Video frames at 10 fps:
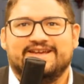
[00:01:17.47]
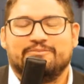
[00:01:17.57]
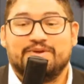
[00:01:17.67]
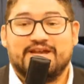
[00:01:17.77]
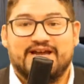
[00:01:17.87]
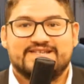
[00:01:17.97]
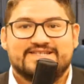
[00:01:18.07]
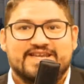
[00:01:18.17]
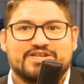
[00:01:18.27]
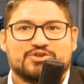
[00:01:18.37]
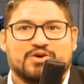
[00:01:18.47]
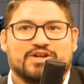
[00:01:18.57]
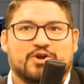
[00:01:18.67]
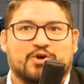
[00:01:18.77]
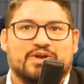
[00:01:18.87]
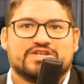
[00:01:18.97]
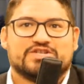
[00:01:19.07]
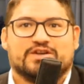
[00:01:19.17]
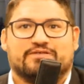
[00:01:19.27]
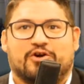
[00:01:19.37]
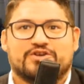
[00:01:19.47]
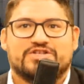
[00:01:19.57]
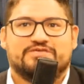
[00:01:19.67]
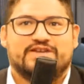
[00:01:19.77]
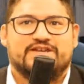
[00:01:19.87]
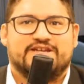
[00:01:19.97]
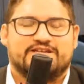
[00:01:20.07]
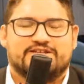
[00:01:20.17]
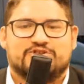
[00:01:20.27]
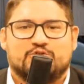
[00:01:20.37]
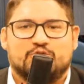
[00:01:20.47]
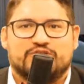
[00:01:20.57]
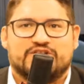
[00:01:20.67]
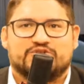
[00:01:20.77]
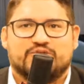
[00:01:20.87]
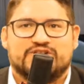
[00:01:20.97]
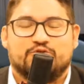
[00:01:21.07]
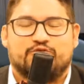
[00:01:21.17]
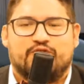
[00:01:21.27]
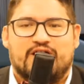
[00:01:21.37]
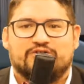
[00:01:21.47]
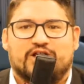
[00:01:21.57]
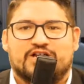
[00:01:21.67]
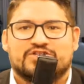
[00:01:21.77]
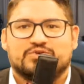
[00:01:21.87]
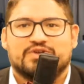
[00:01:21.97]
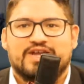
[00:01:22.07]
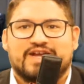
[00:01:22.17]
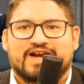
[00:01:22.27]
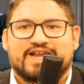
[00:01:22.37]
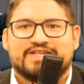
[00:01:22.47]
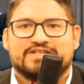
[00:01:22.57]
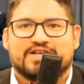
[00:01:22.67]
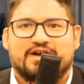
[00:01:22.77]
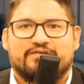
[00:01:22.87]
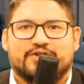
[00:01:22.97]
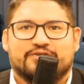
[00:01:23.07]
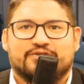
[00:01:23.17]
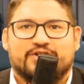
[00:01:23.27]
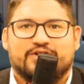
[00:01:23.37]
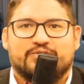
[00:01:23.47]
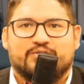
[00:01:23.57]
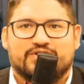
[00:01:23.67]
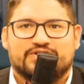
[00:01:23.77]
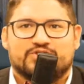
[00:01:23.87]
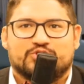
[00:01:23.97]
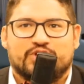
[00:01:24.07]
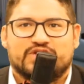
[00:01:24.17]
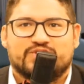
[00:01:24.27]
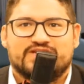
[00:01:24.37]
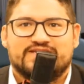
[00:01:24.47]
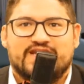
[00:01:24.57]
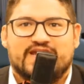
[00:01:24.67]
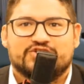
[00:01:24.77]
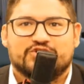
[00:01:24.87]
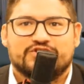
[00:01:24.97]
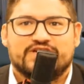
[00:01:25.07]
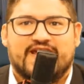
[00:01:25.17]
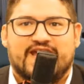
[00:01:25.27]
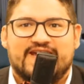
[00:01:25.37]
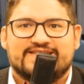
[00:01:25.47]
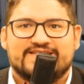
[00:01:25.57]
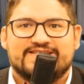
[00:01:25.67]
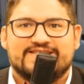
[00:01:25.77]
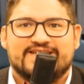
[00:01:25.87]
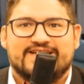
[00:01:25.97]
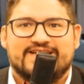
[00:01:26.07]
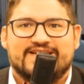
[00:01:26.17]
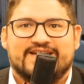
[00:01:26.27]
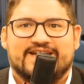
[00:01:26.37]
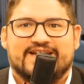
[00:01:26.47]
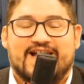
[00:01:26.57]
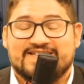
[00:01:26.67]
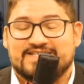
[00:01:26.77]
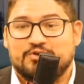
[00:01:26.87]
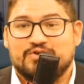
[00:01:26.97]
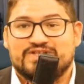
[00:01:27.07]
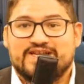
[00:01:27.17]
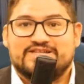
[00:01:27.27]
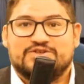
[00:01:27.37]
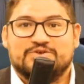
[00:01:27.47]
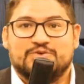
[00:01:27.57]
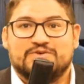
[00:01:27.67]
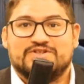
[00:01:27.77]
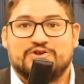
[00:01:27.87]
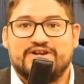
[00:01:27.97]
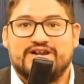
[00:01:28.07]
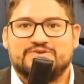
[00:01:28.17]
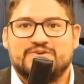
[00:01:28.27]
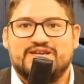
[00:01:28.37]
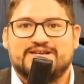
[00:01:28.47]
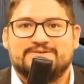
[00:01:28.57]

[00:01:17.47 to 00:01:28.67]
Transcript: BISD joined a coalition of RGV school districts who filed lawsuit against the governor. Will the school district see a surge in cases as school is set to start next week?